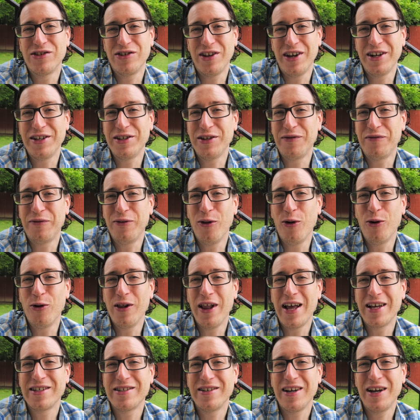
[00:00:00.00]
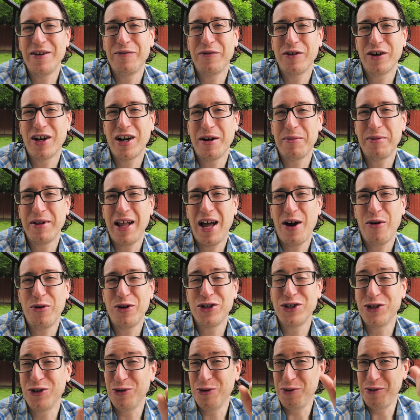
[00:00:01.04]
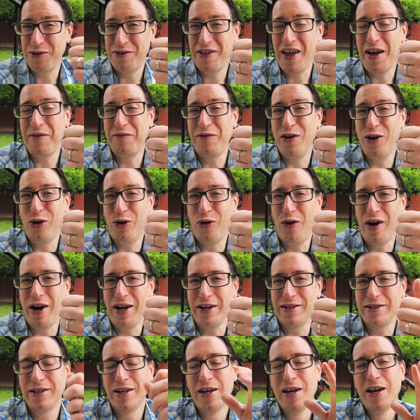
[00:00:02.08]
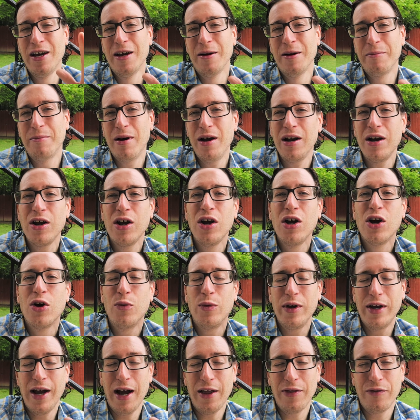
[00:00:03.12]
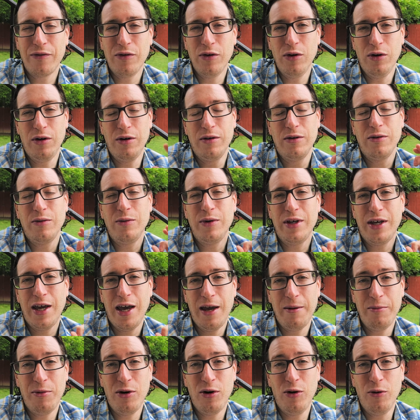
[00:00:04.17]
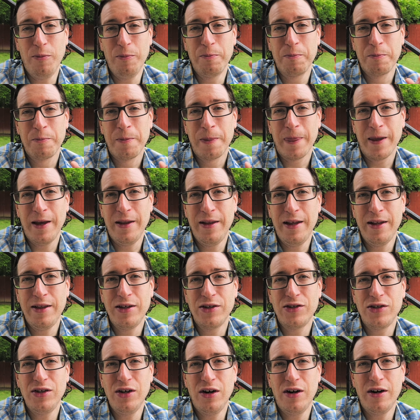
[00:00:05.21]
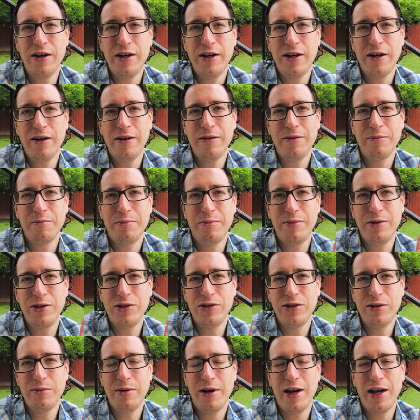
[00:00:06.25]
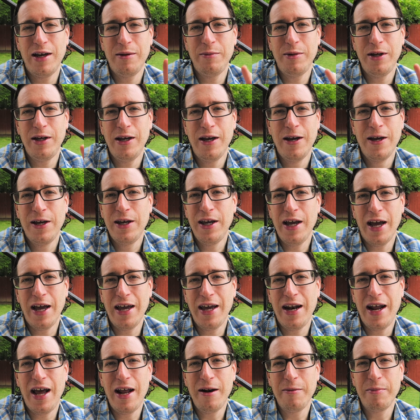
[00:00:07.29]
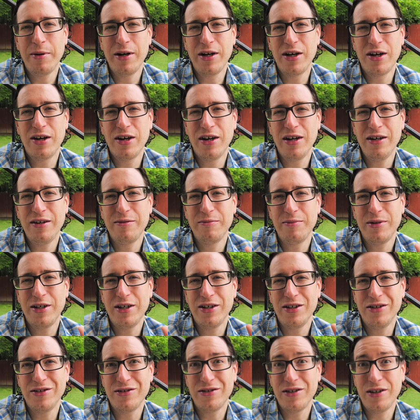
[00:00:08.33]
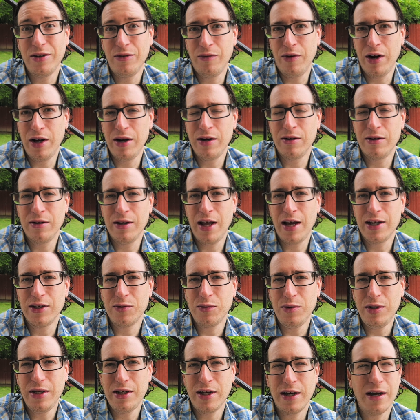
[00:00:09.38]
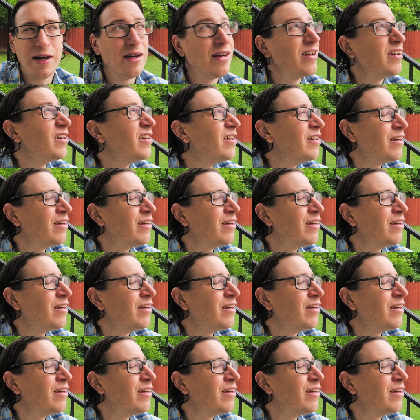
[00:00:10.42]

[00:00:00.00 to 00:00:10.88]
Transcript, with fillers: slanted floor last night for a couple hours, so that felt great. But we got through it. We came home. And then this yard here, you see behind me? Yeah, it hadn't been cut because it rained all last weekend.